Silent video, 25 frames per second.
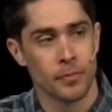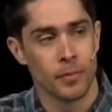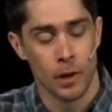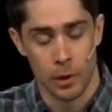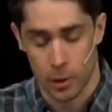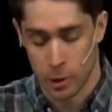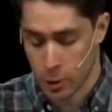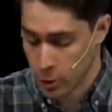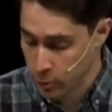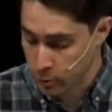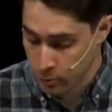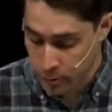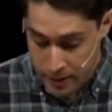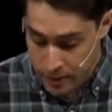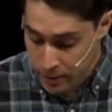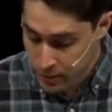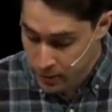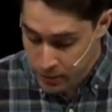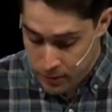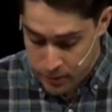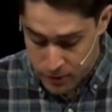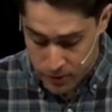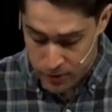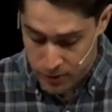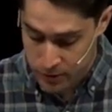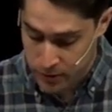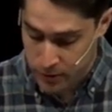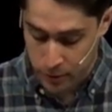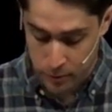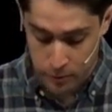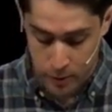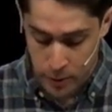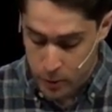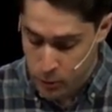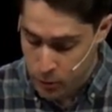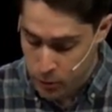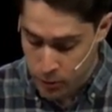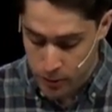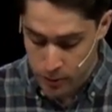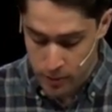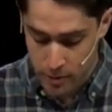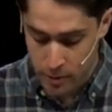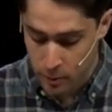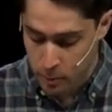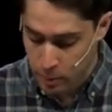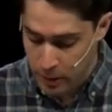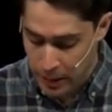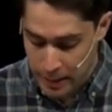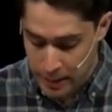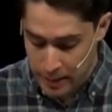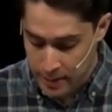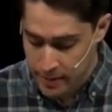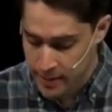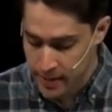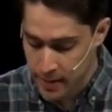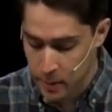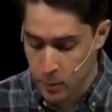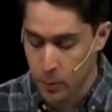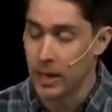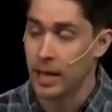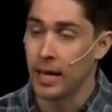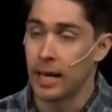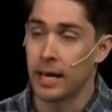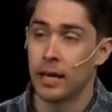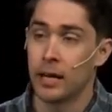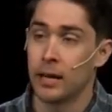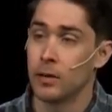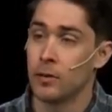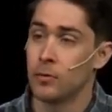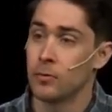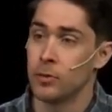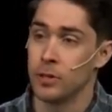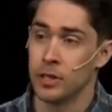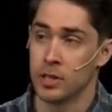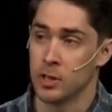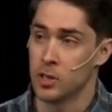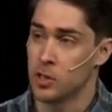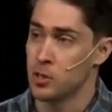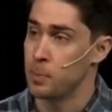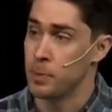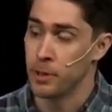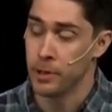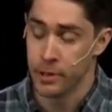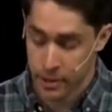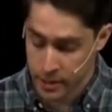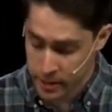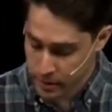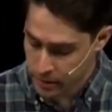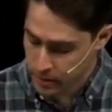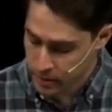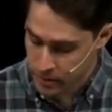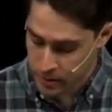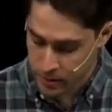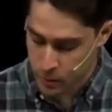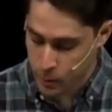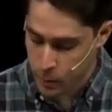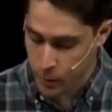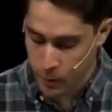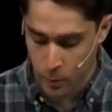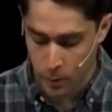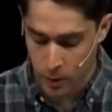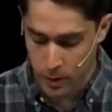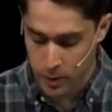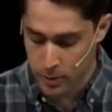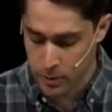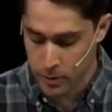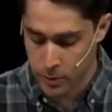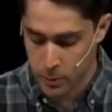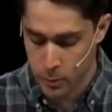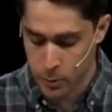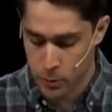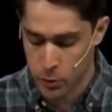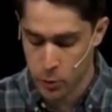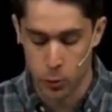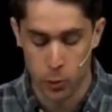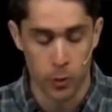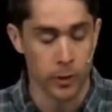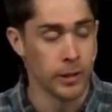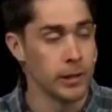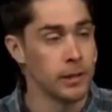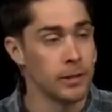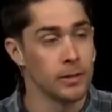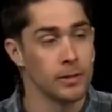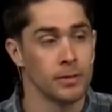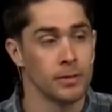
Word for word: our careers, our futures, the plans that we have, the experiences we want to enjoy.